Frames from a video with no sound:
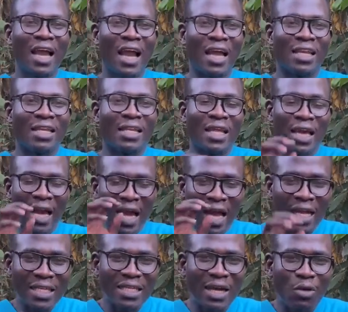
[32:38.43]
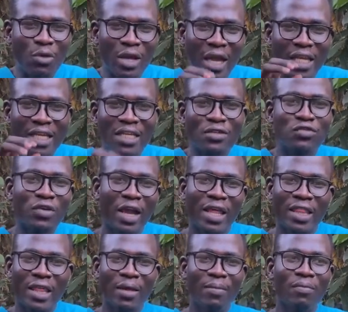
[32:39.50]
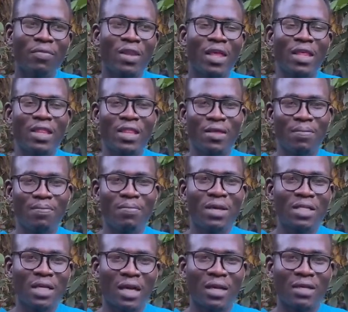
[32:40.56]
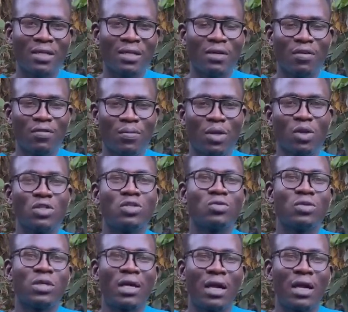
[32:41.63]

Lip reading: And the earlier we identify them, the better, because we